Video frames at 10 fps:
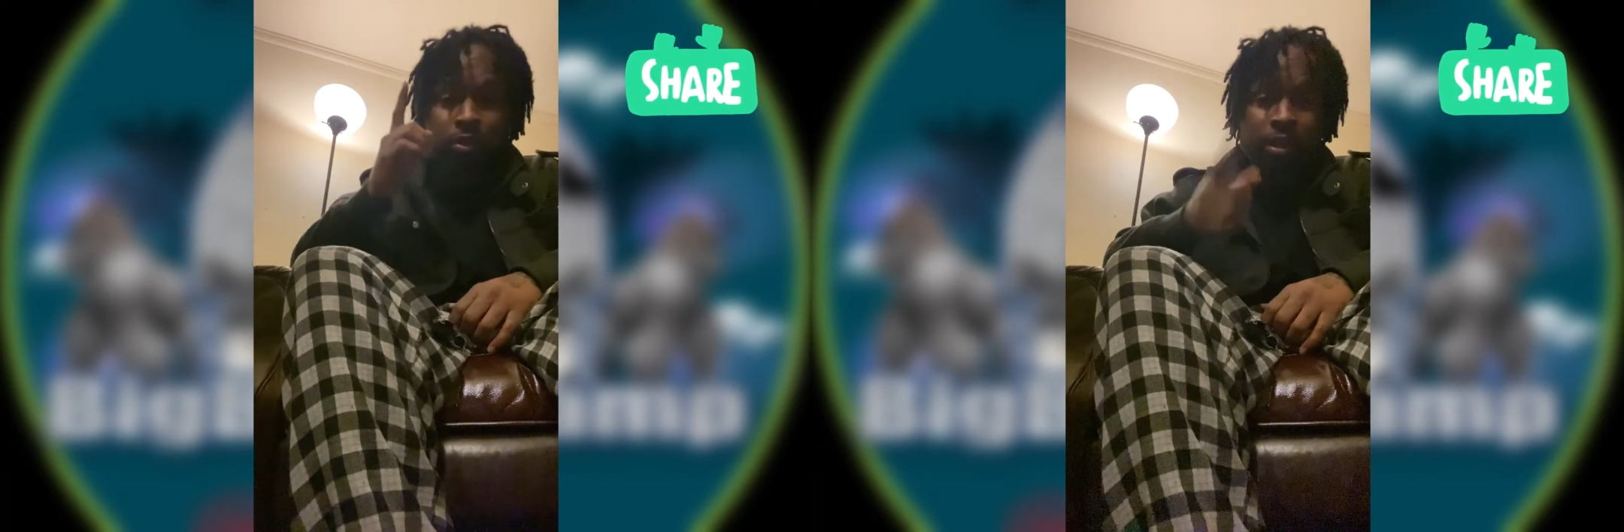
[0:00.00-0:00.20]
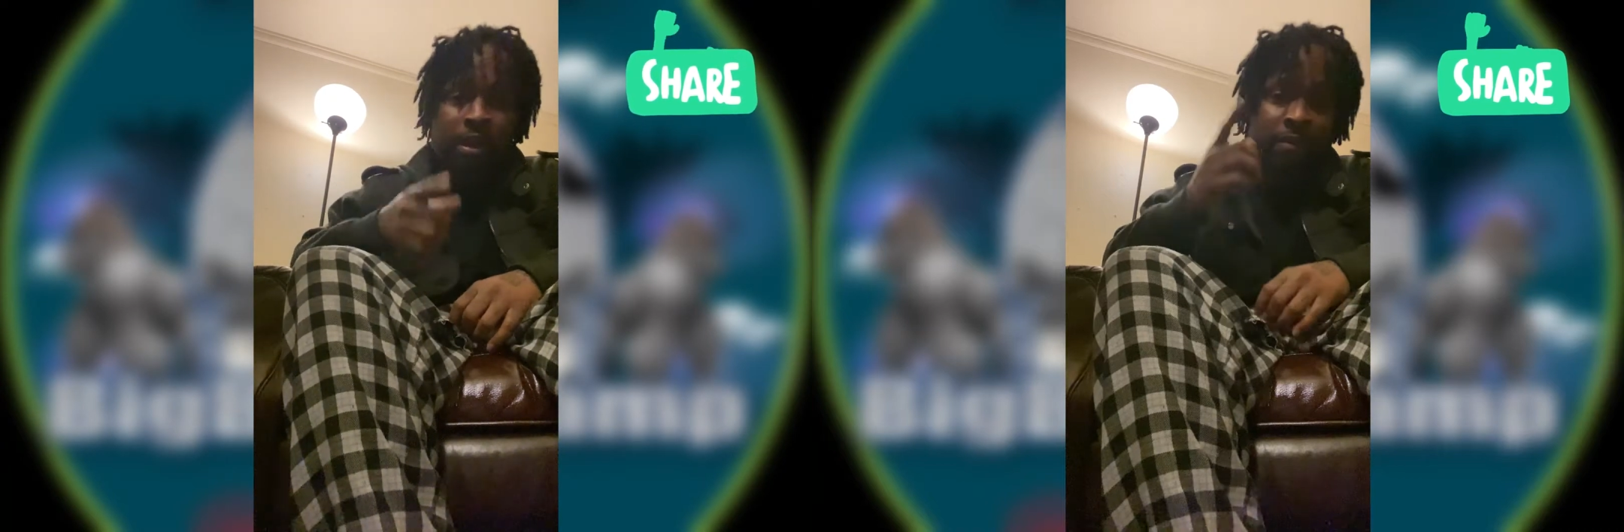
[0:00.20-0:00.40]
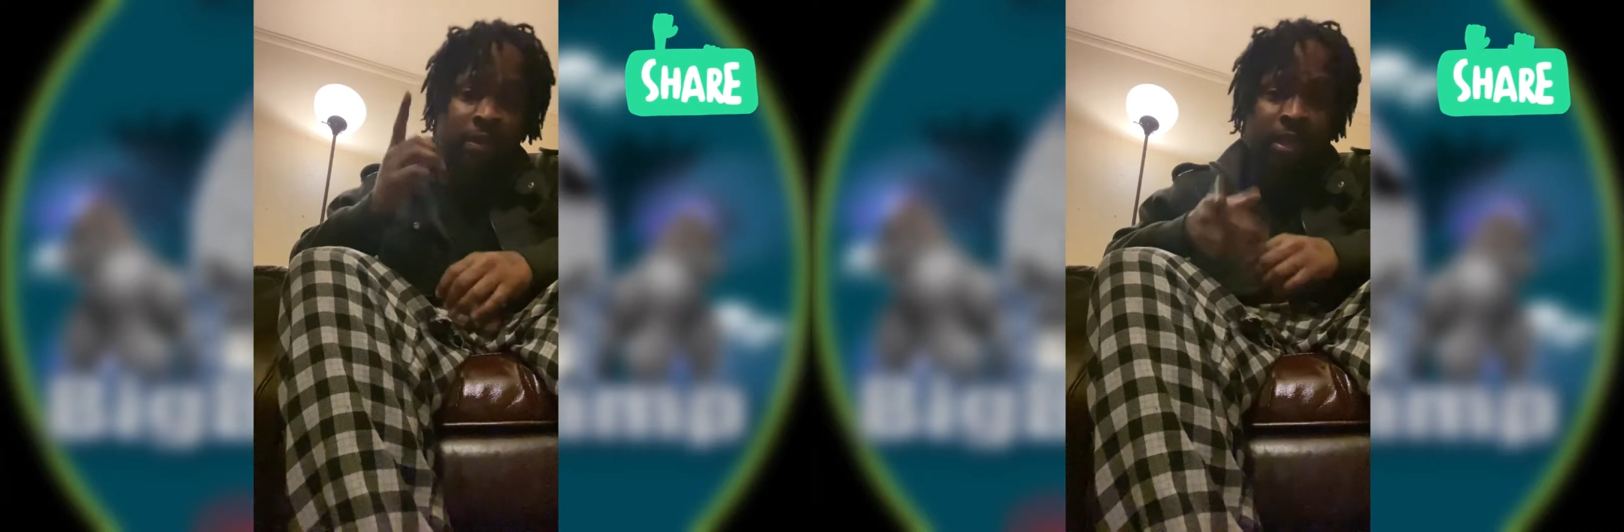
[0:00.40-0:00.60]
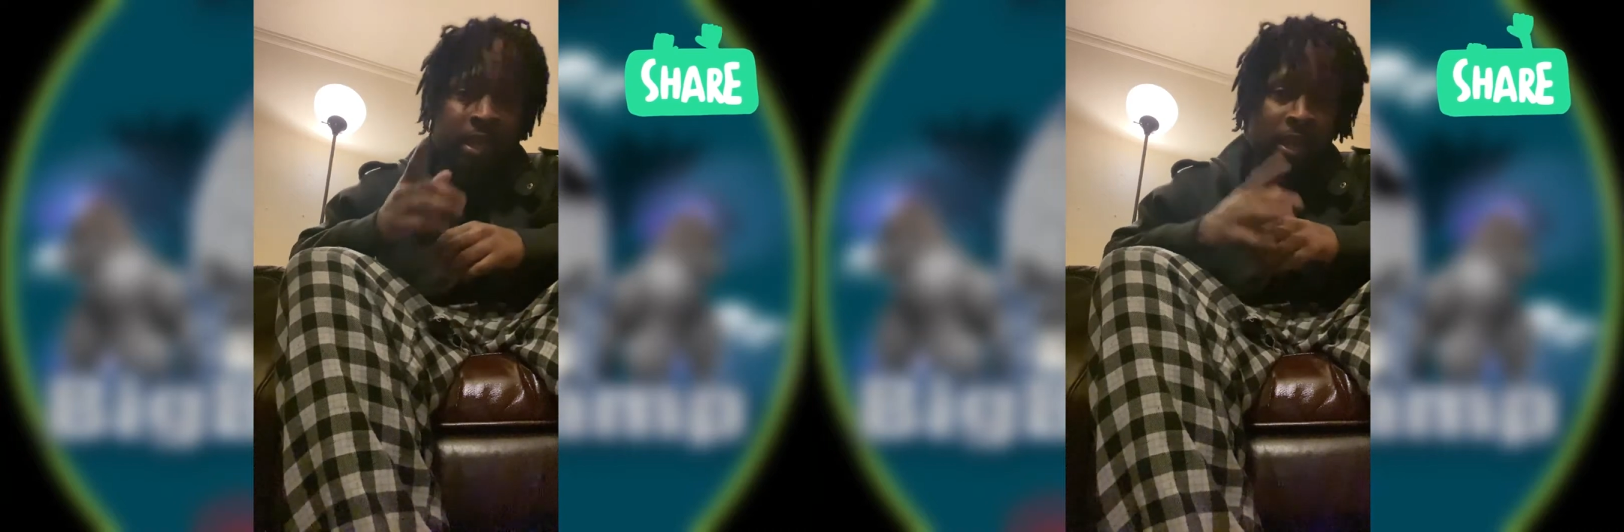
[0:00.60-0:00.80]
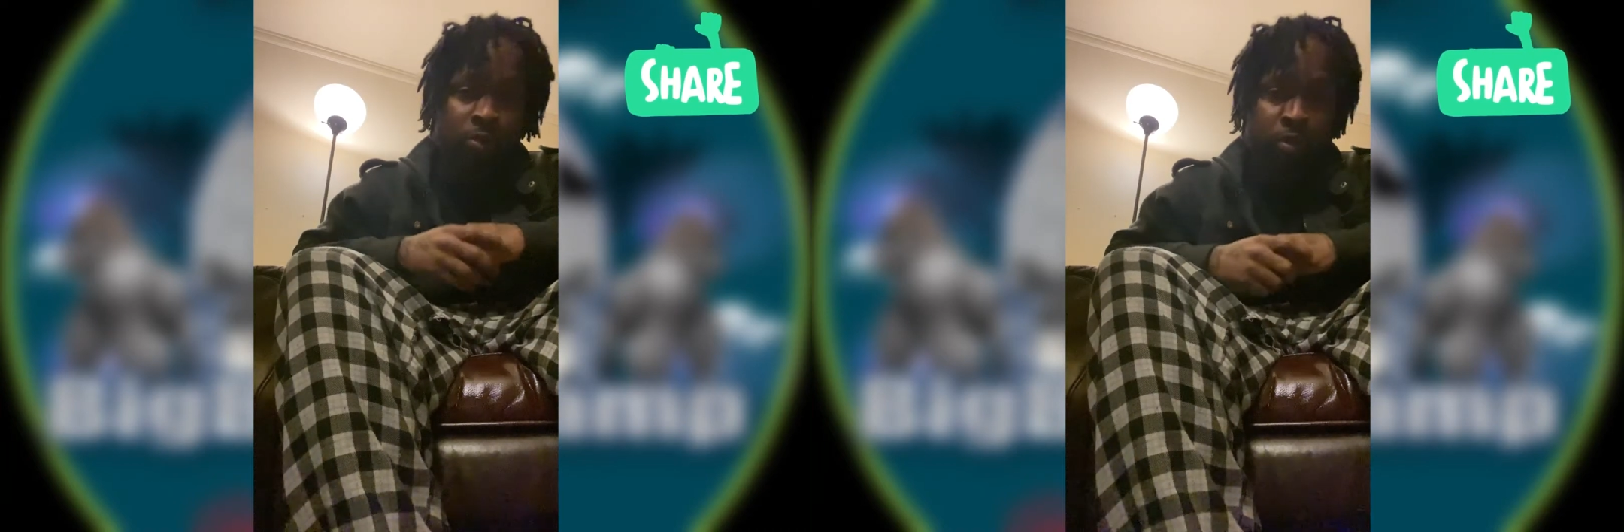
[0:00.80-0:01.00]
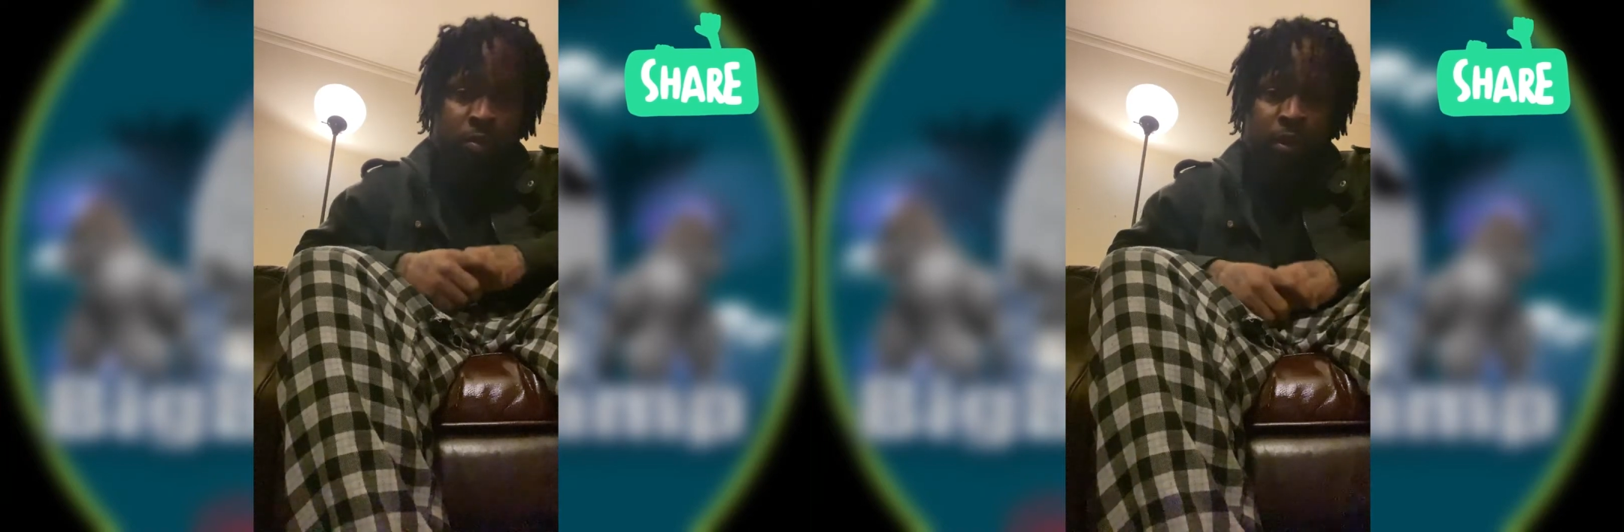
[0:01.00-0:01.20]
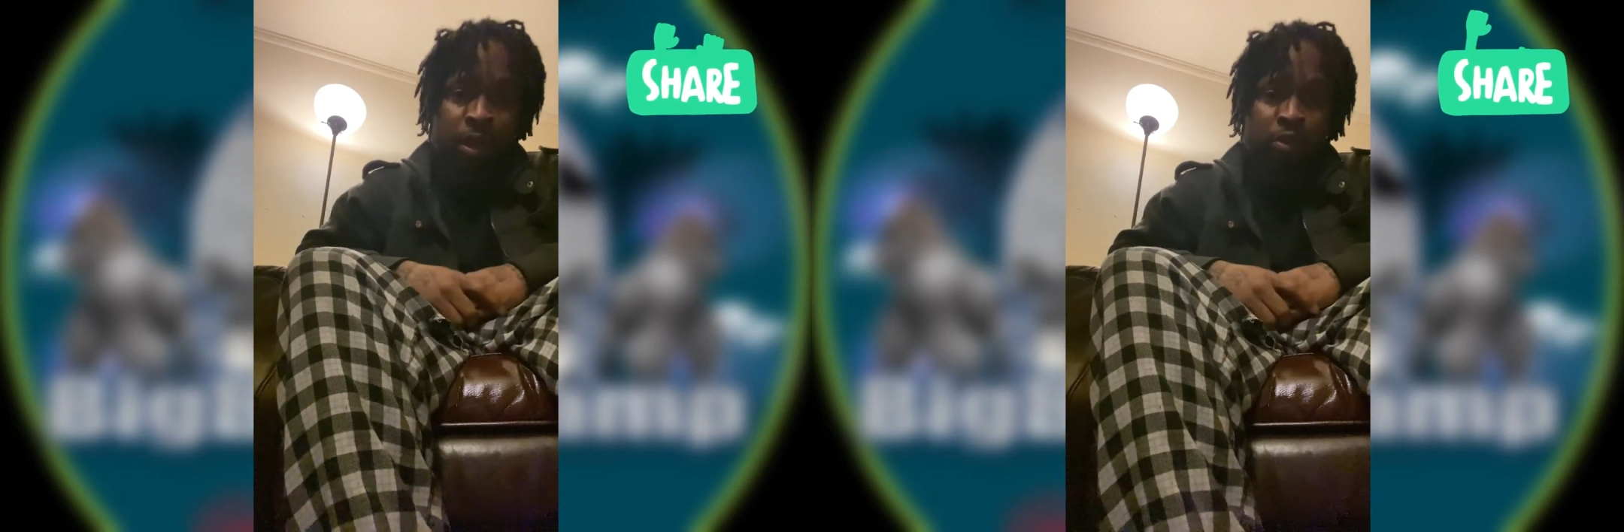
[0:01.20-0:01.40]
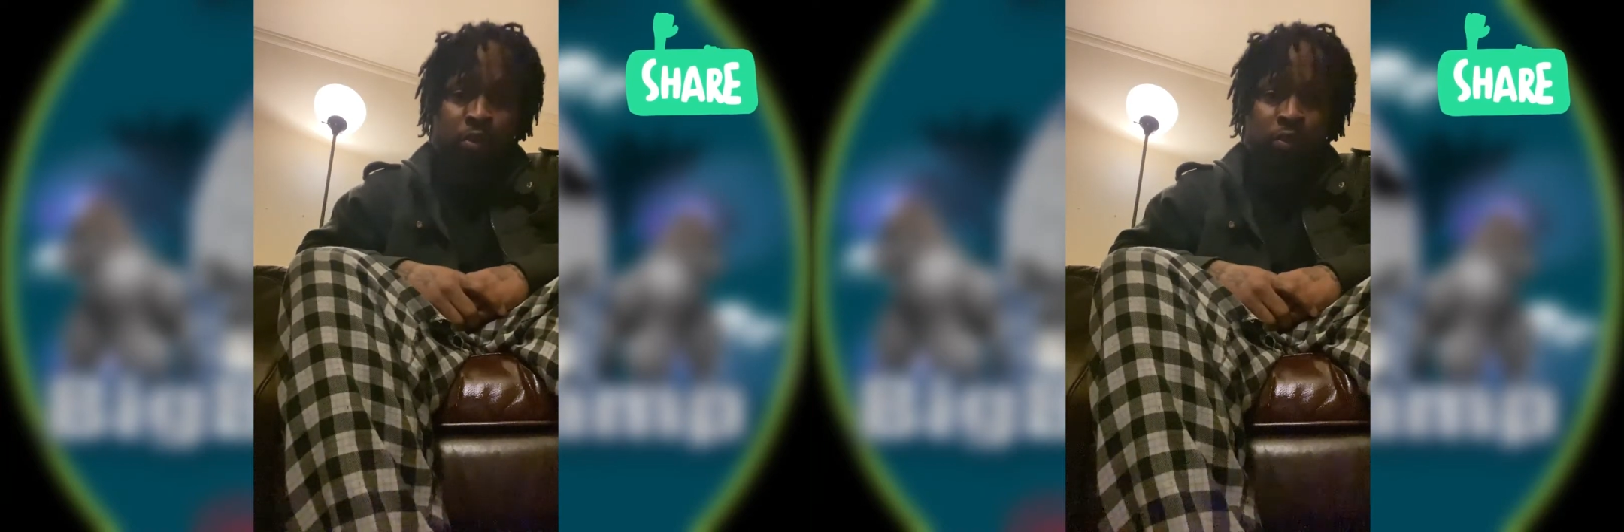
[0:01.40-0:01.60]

never get anywhere without going